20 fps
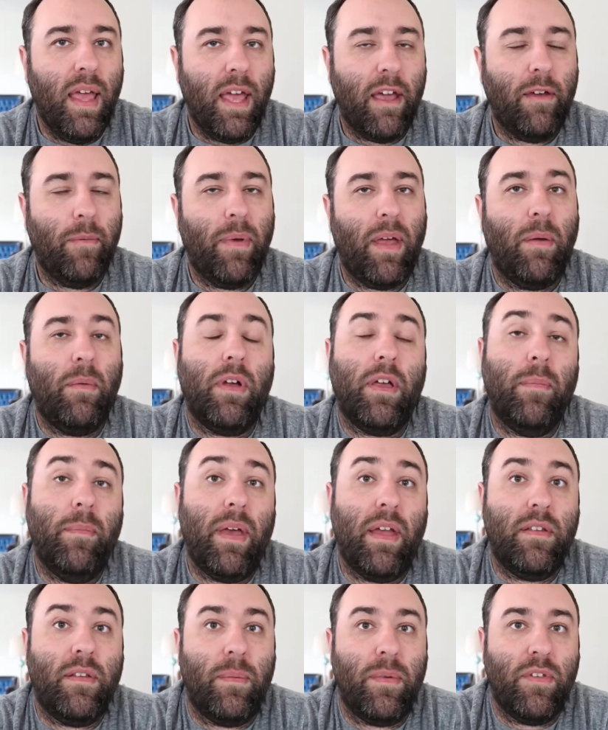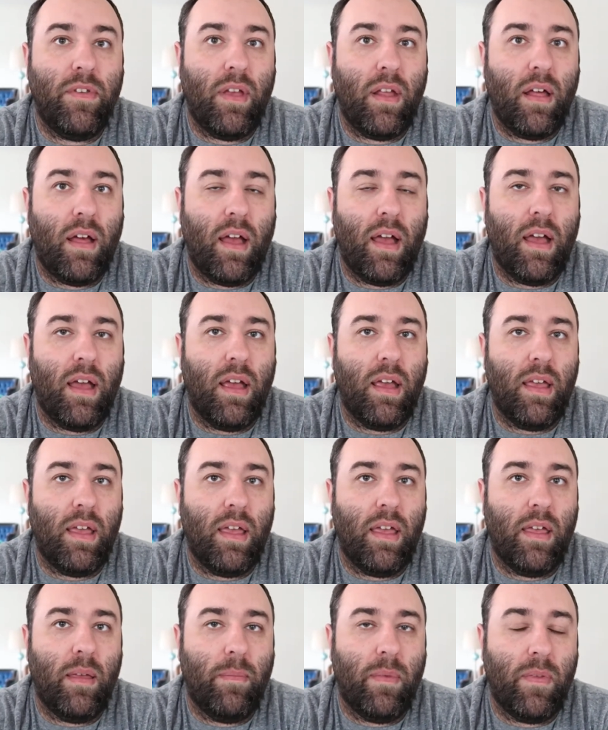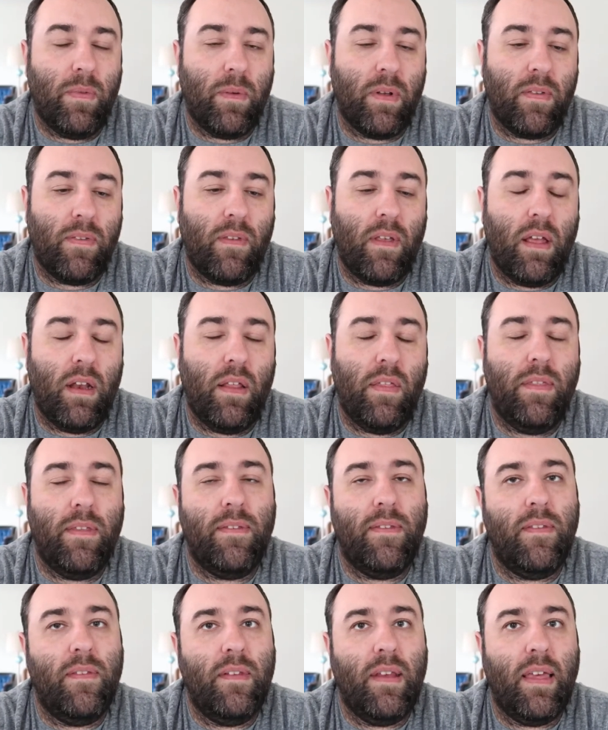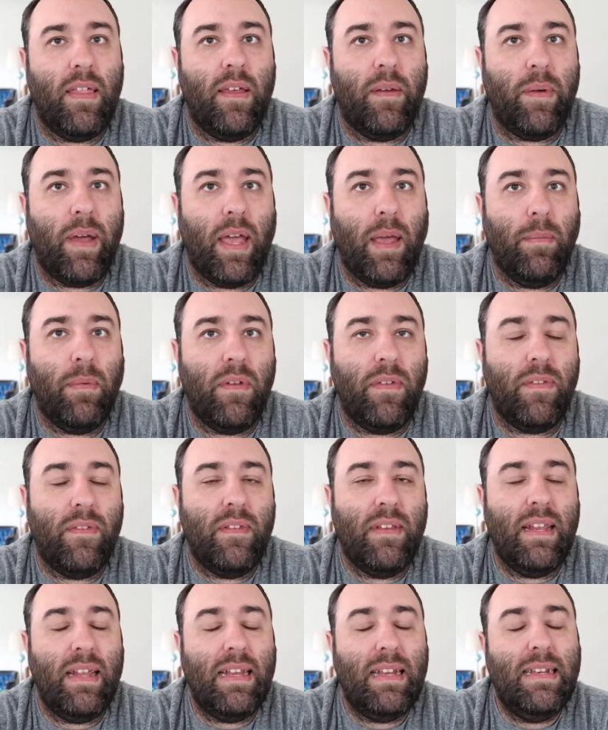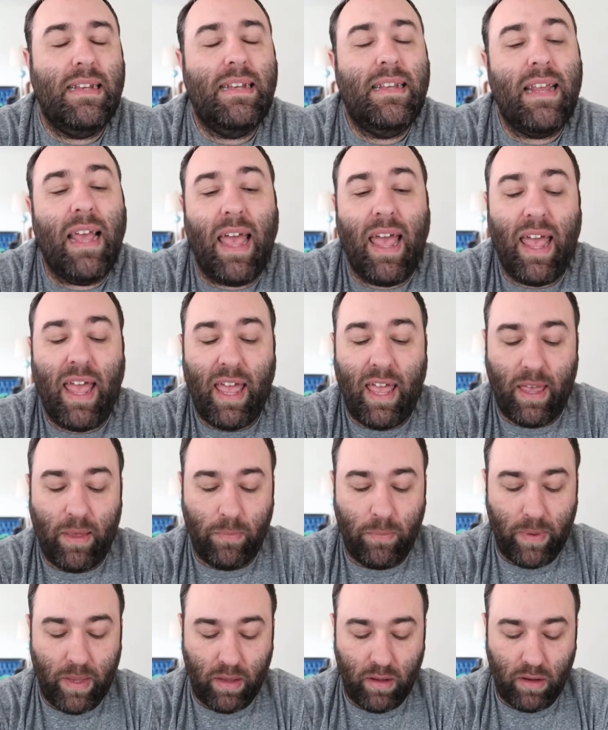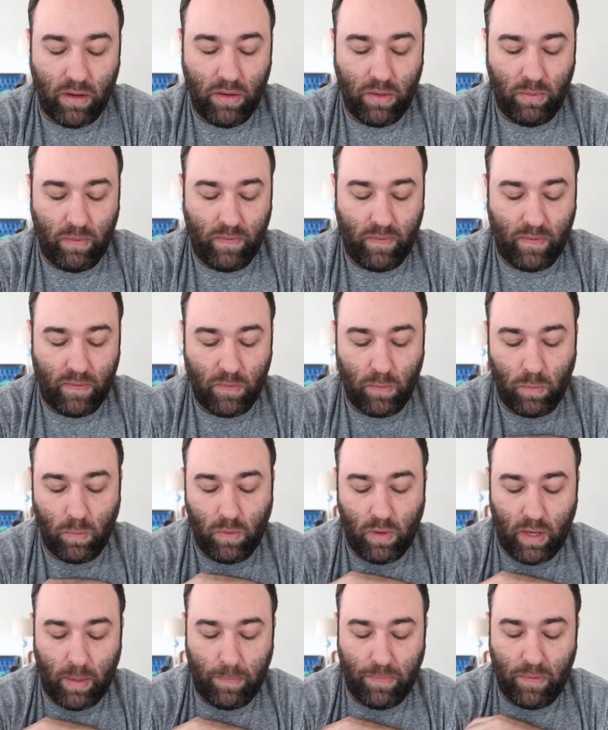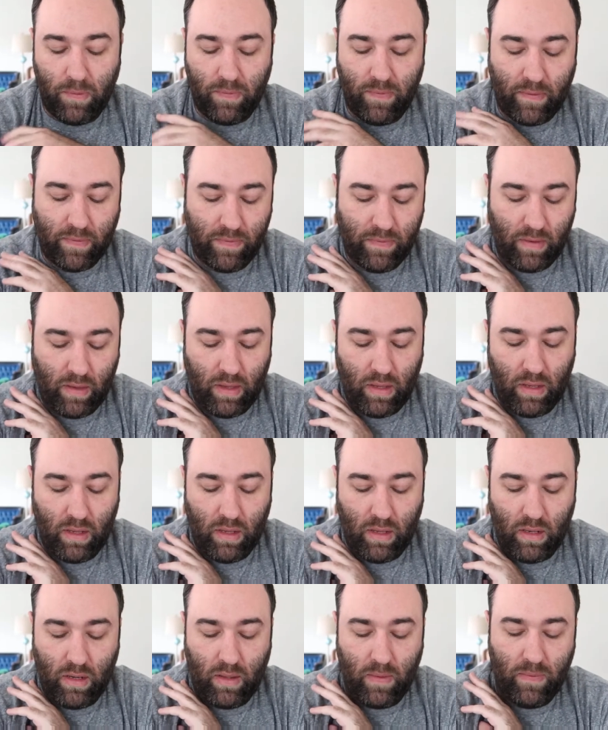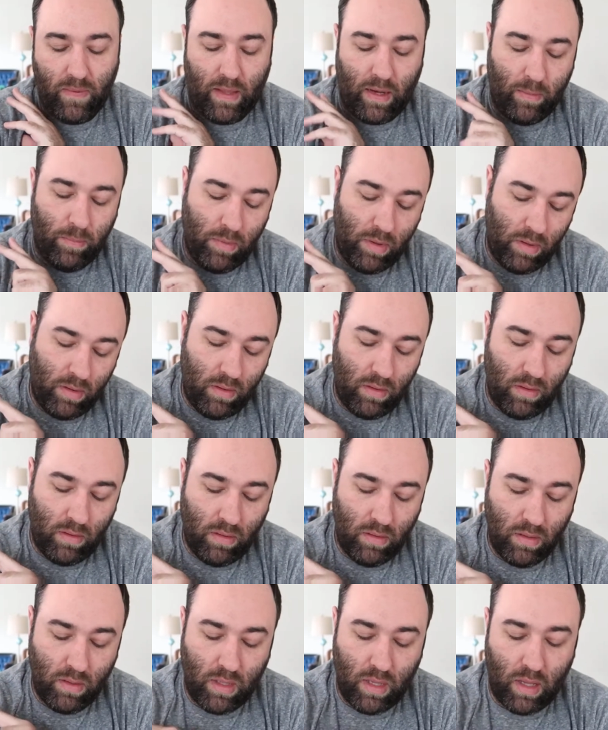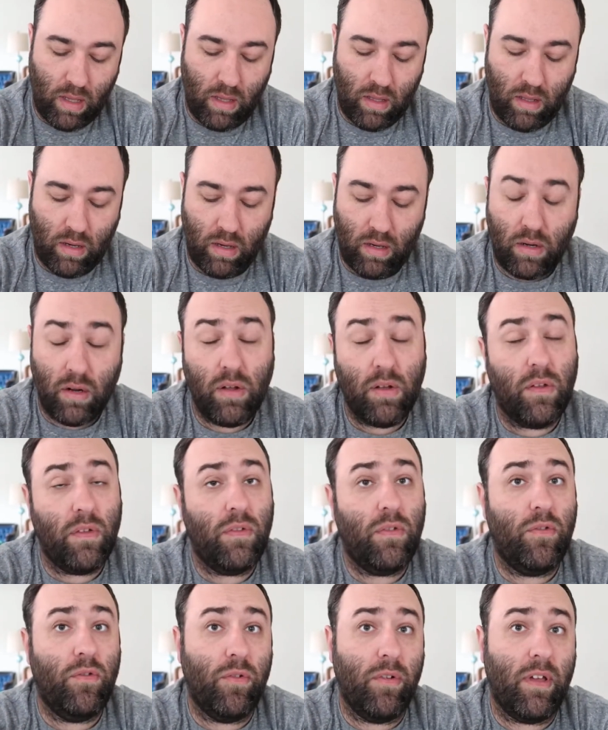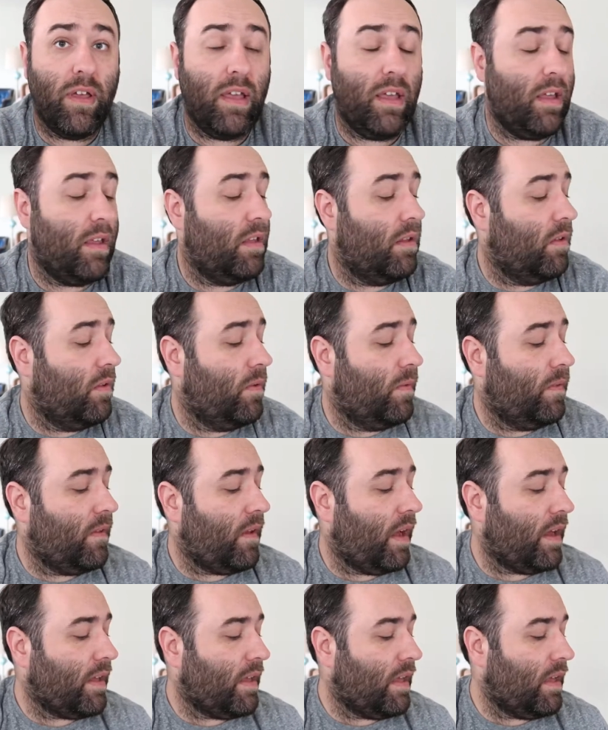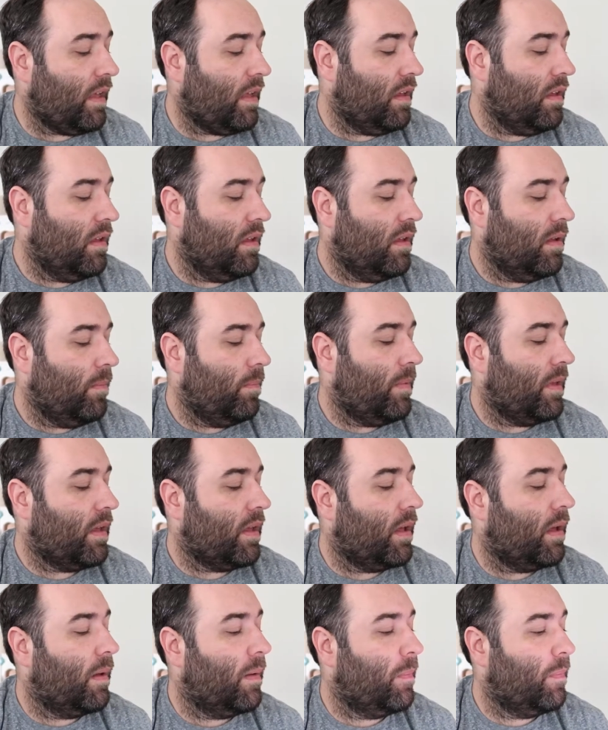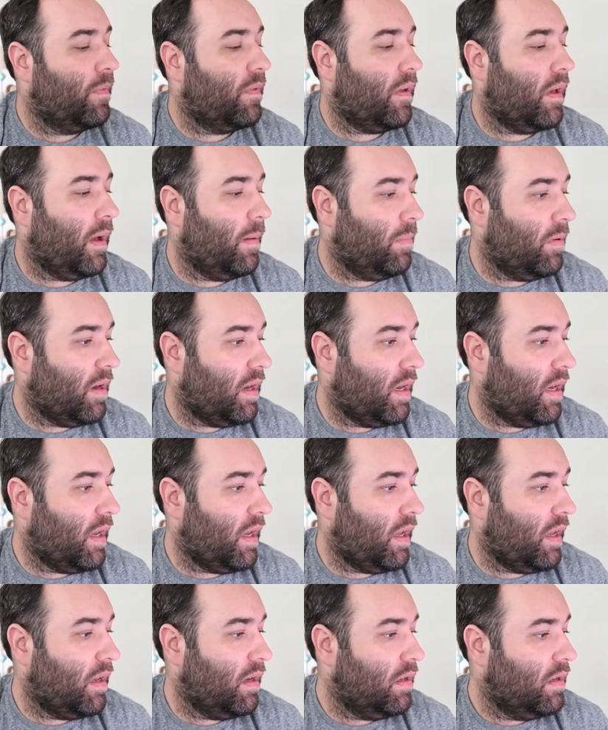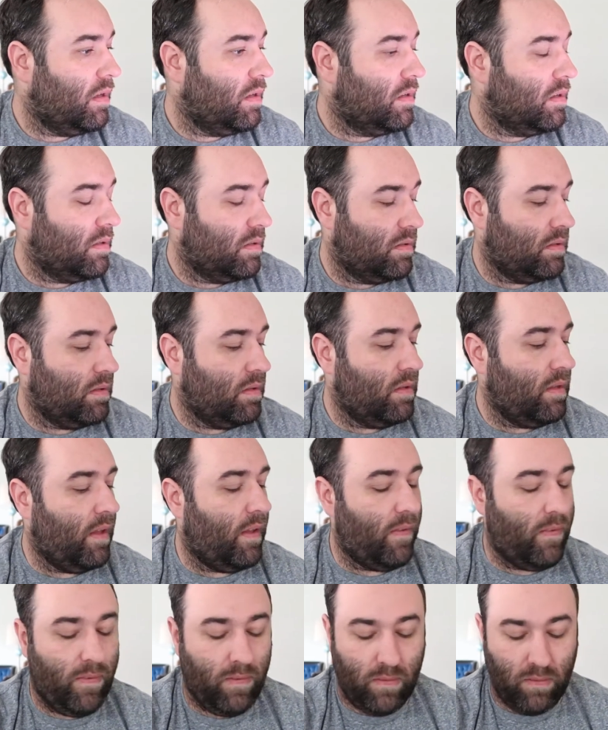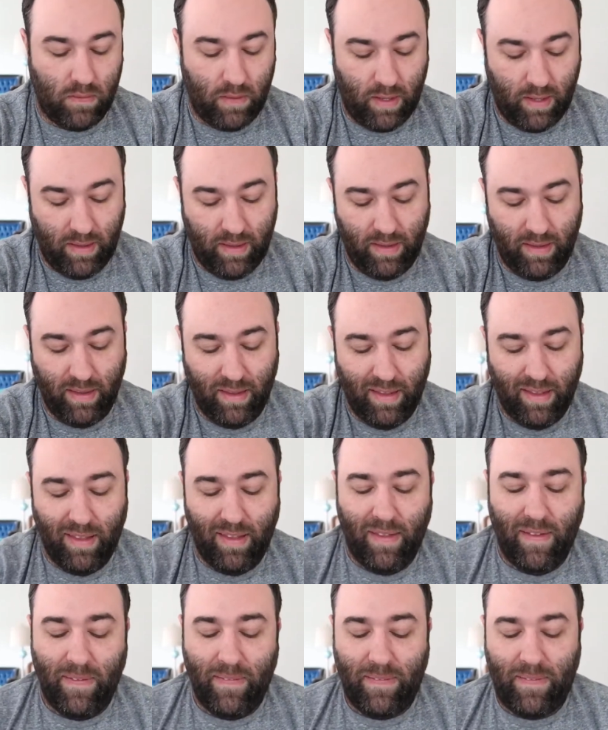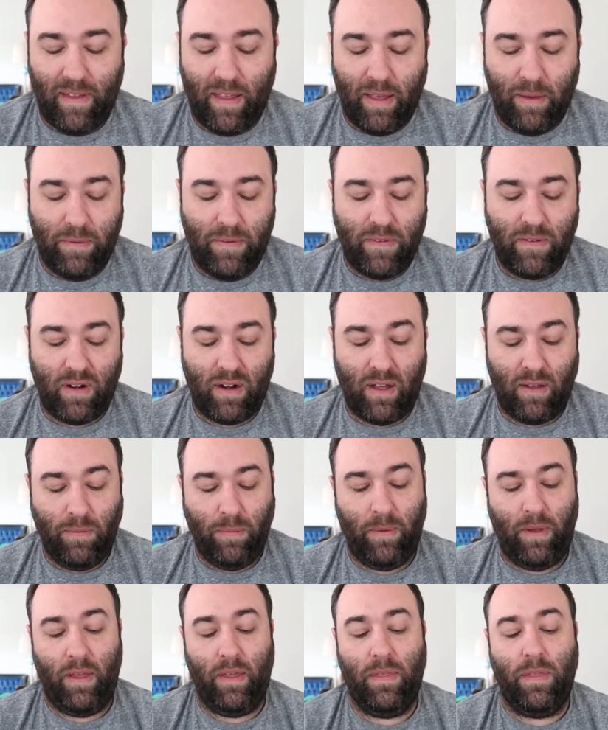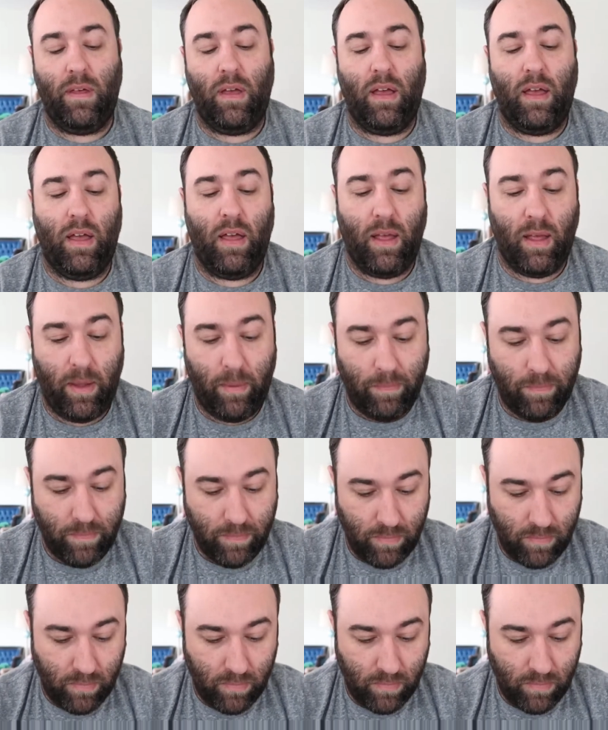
Hey everybody, welcome back to my channel. I am Itsaksan and this is Daily Rambles. Today we are doing season 1, episode 16 of Sailor Moon called A Girl's Dream. Usagi becomes a bride. Yes. So we start off with a